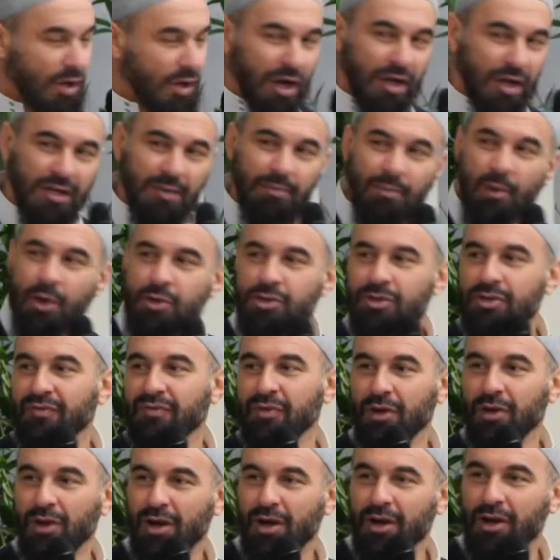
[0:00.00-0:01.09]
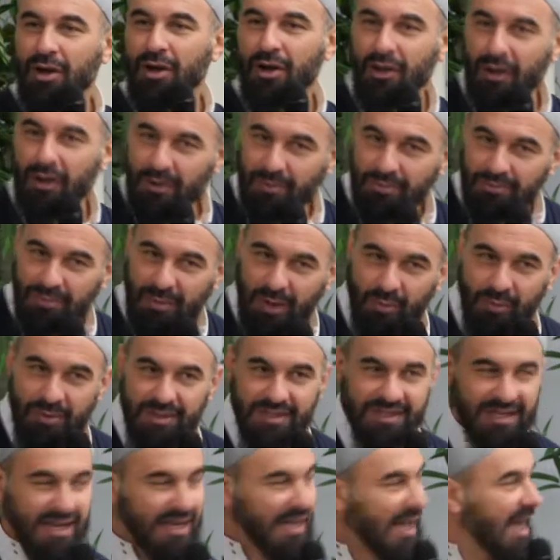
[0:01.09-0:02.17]
Most of you, I would
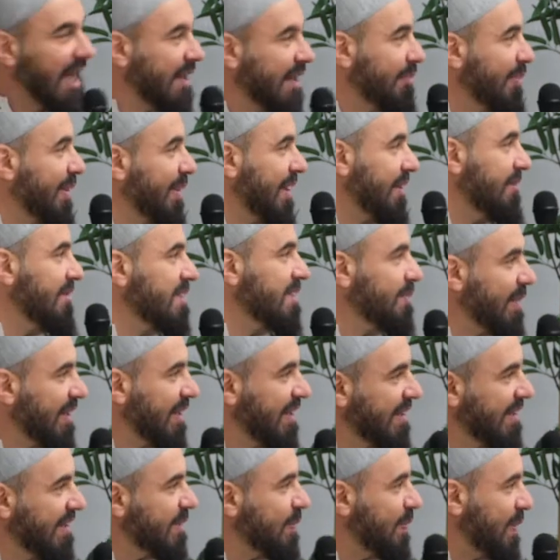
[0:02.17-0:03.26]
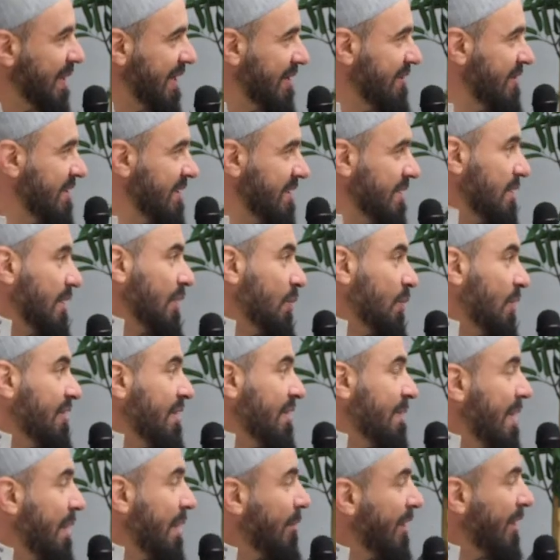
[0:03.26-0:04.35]
say, aren't parents, but as parents, I worry
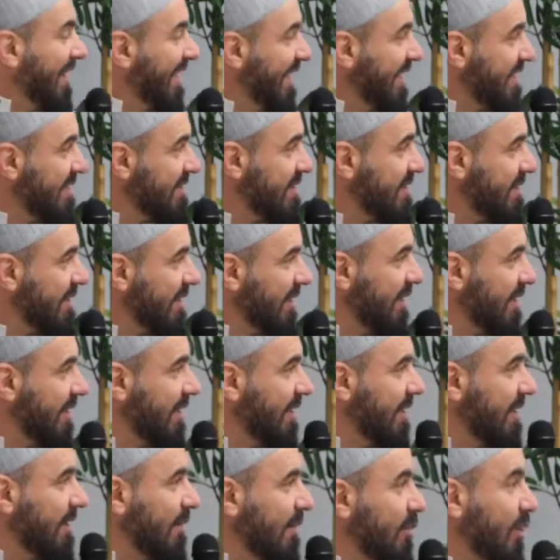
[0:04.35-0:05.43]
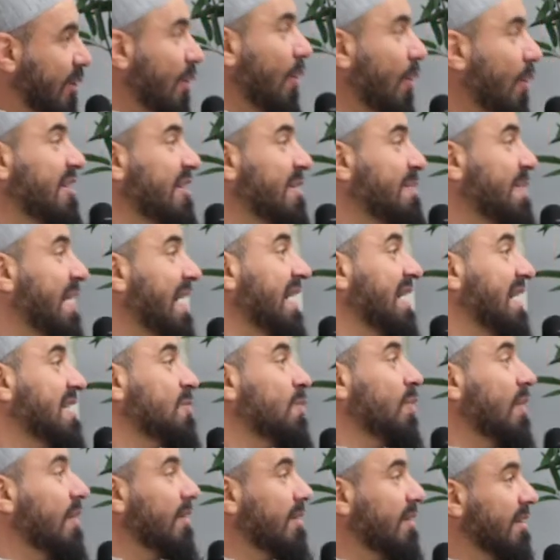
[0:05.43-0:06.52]
about my kids. But I worry about as
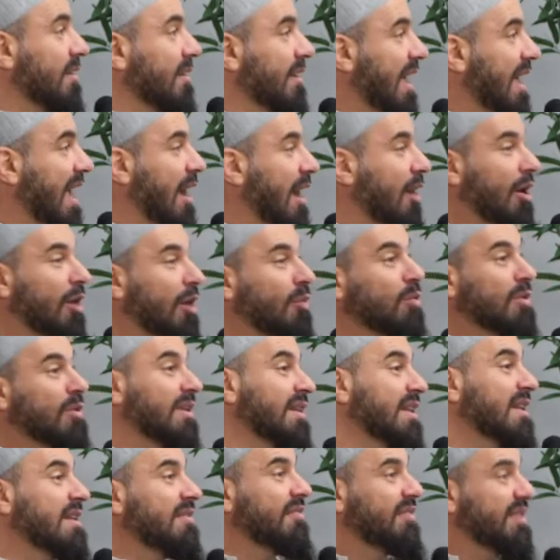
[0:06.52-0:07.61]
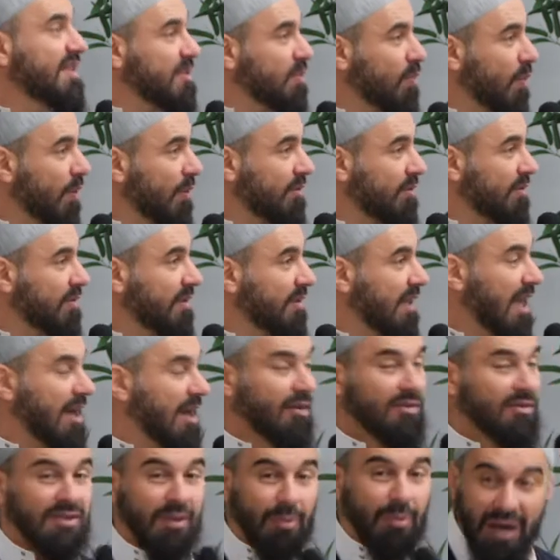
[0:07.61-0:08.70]
well how I will leave this world, how I'll
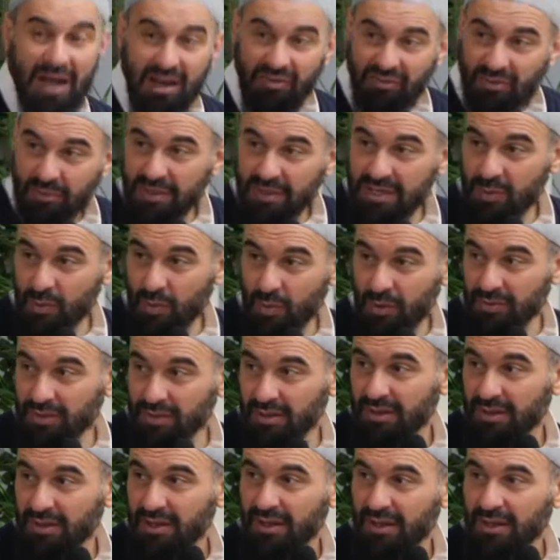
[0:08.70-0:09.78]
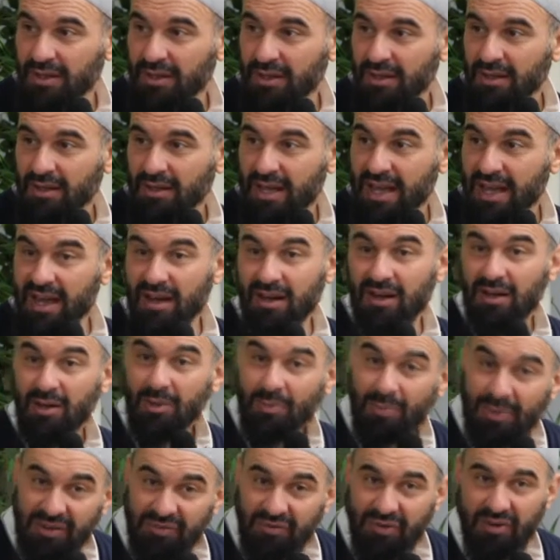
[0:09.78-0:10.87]
depart from this world, how it'll
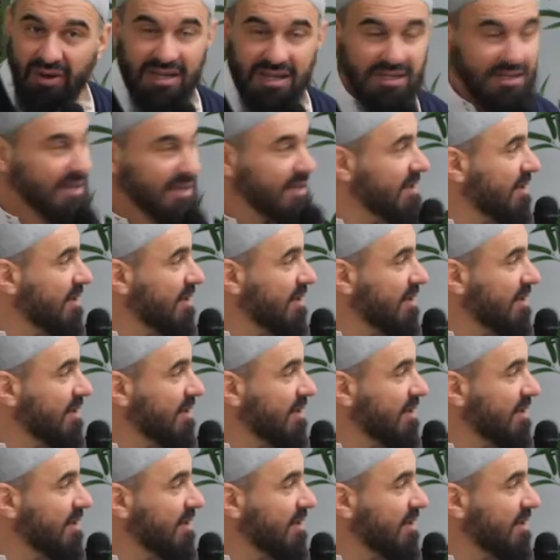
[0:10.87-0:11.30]
be for us.